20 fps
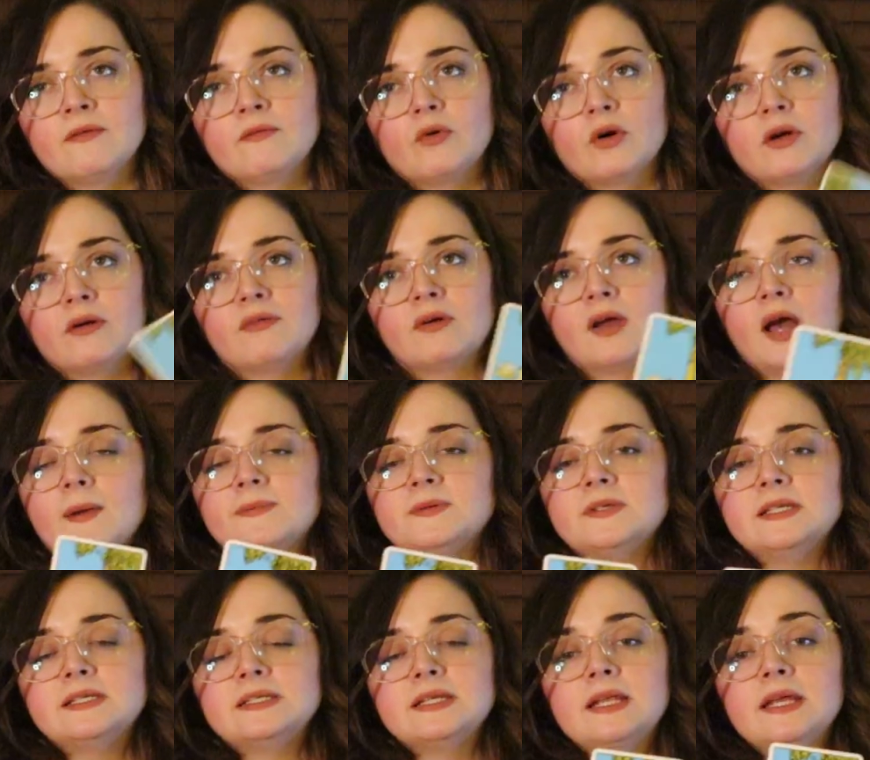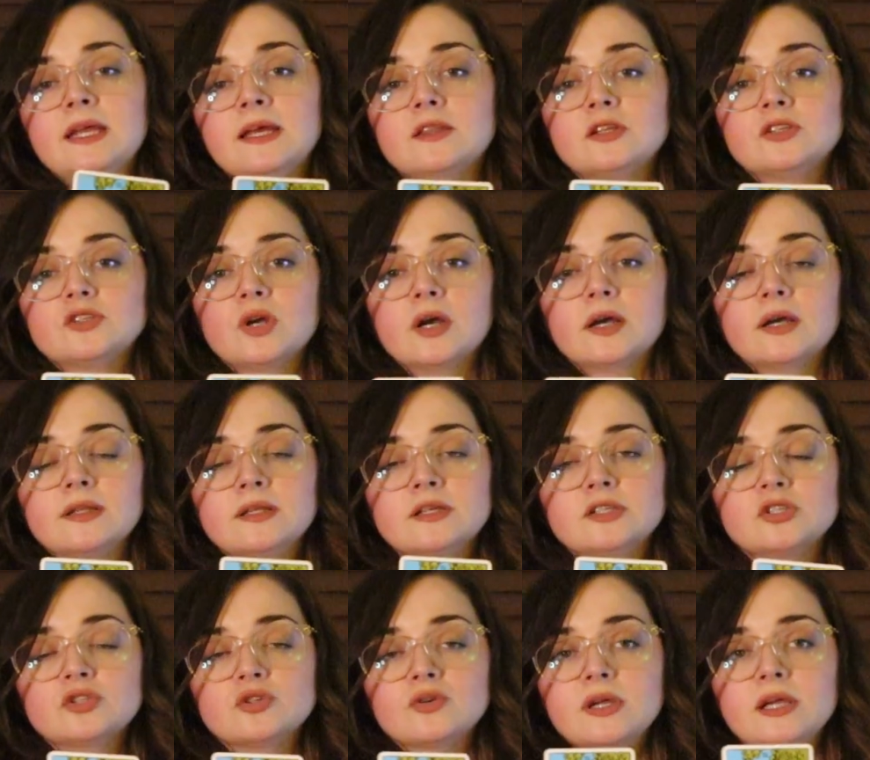Four of Cups, he's sitting at the trunk of
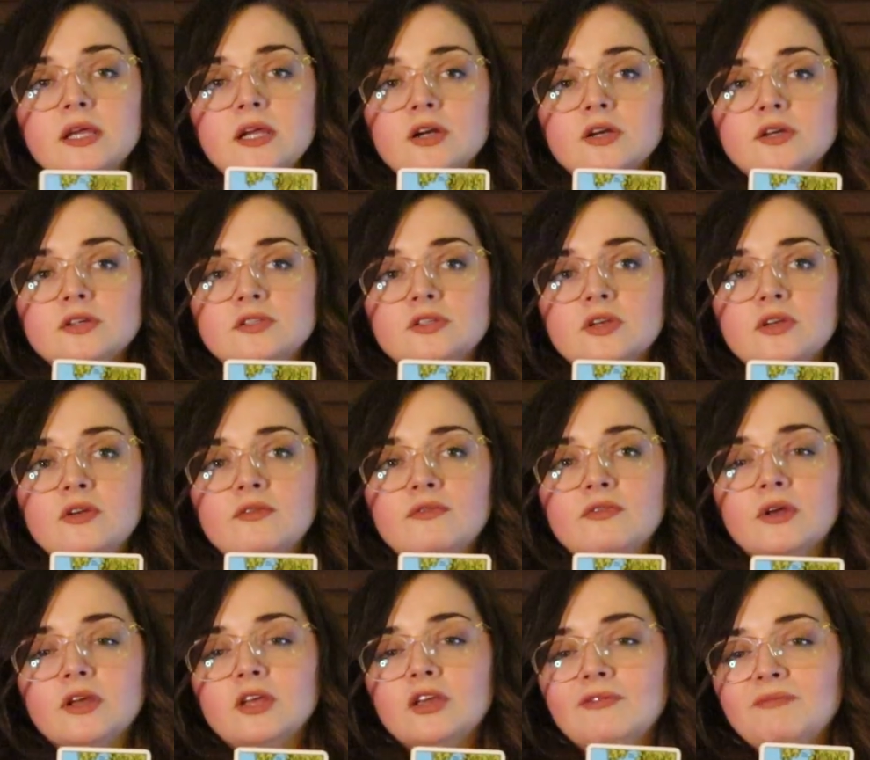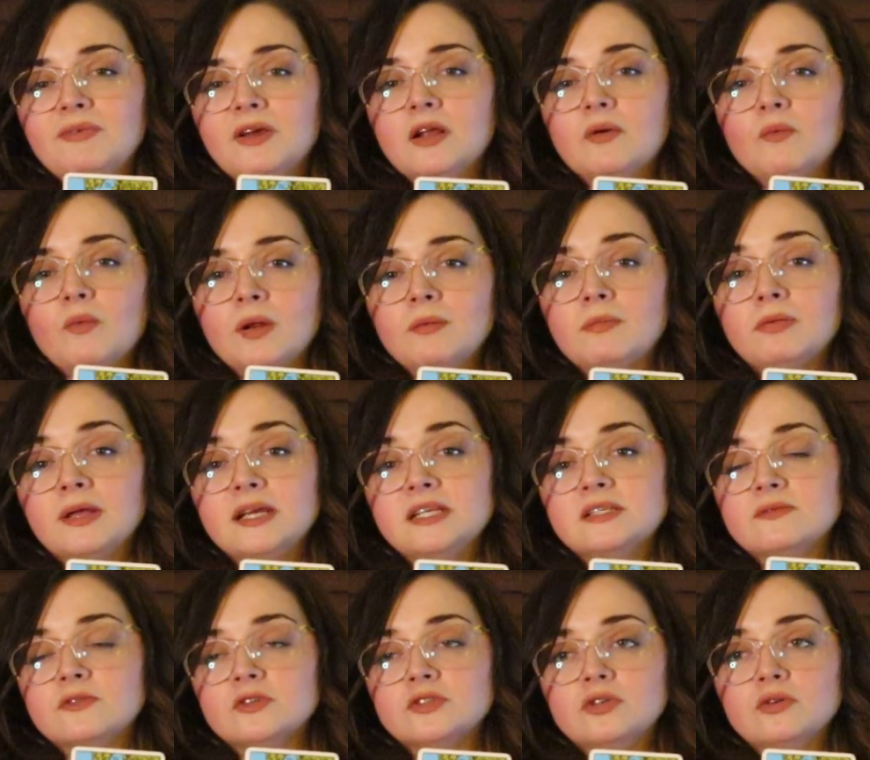this tree here. So you feel like you've been in one
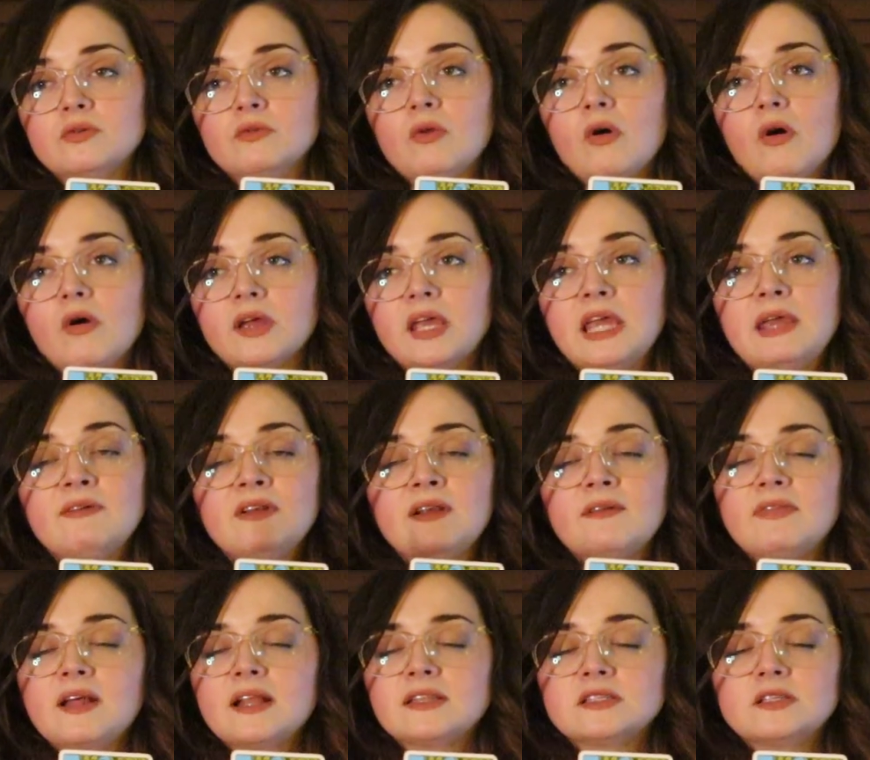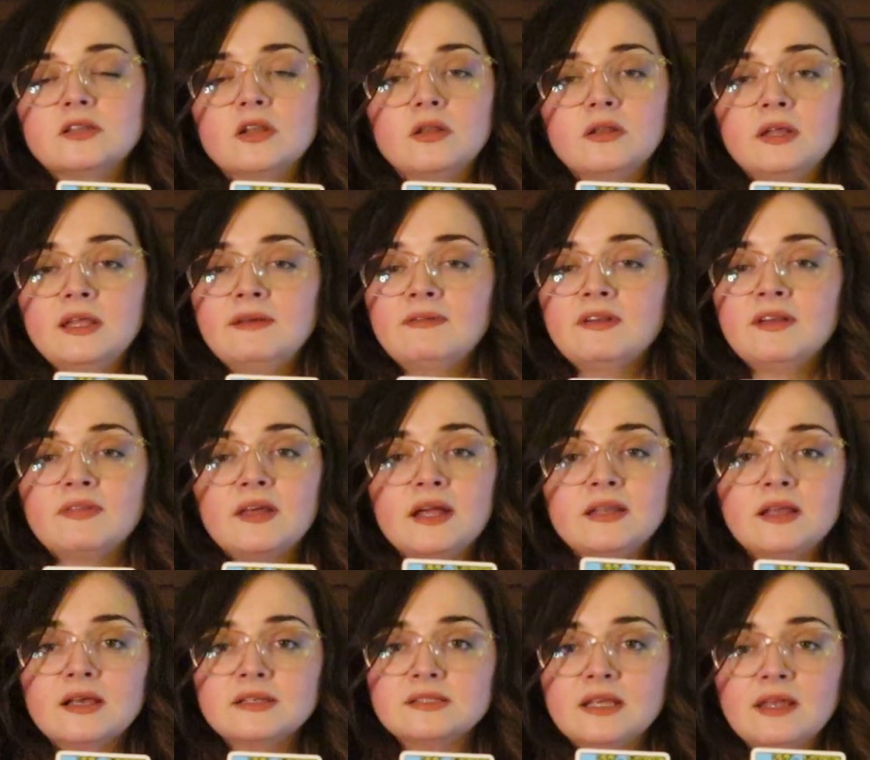place for too long, even if that's even if
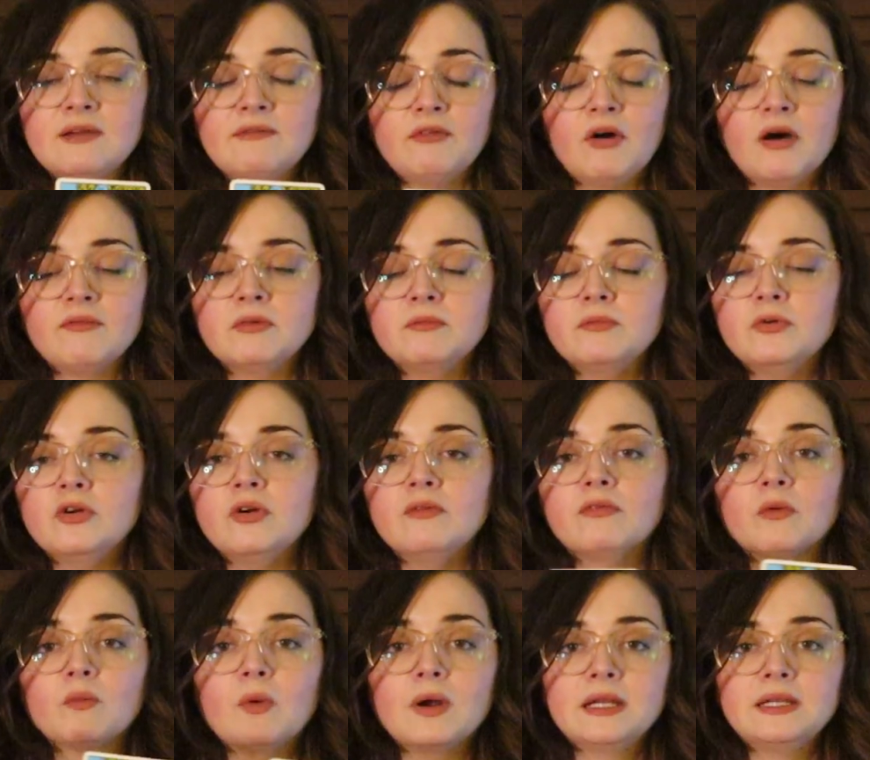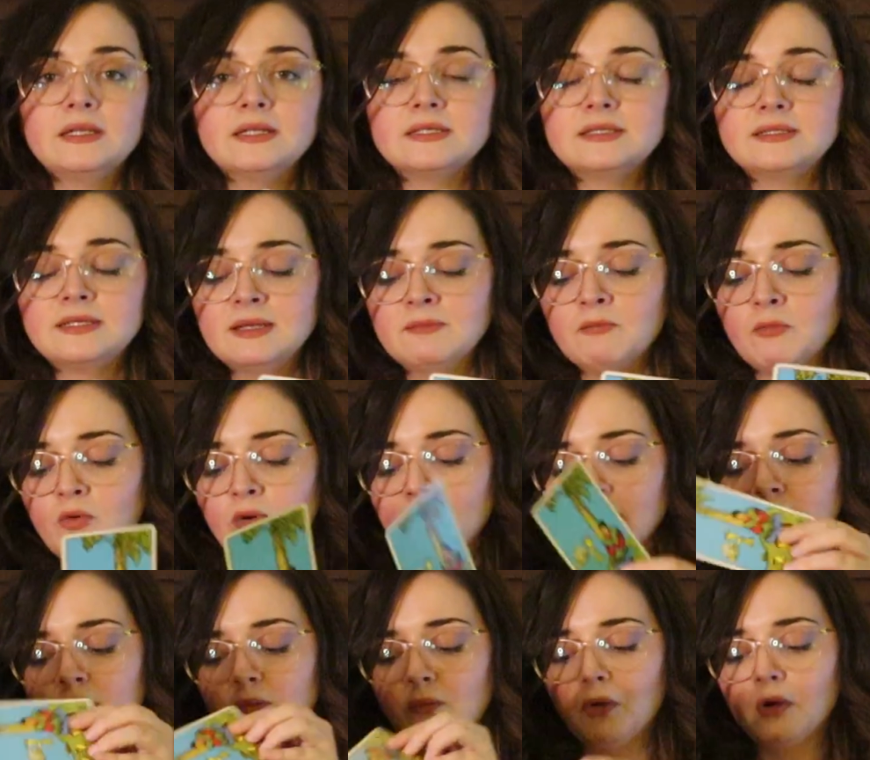that doesn't involve a move or wanting to see
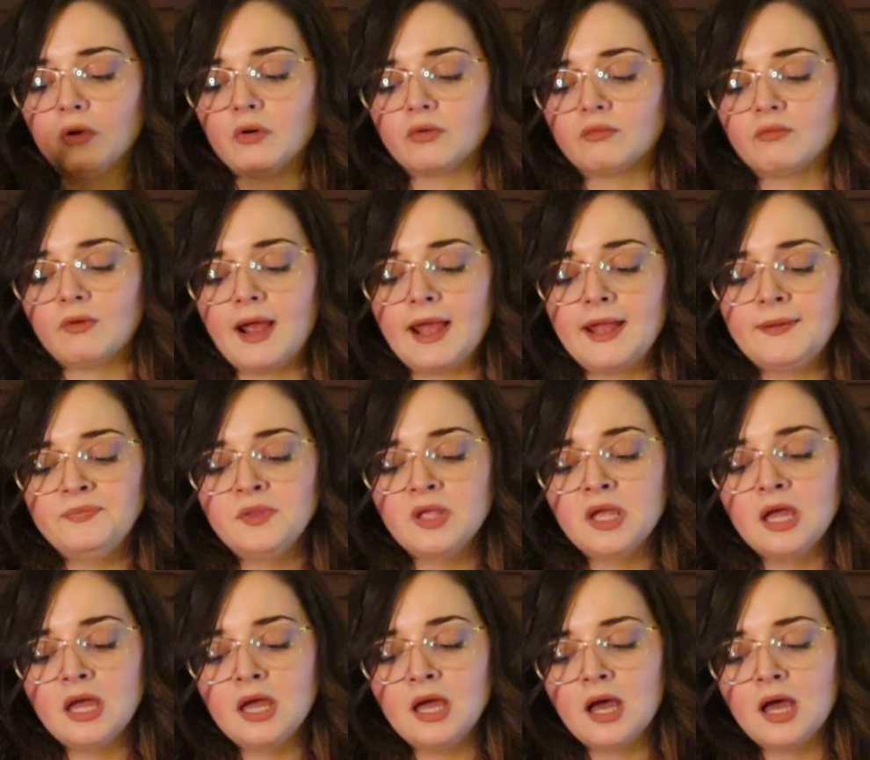more in the world, right?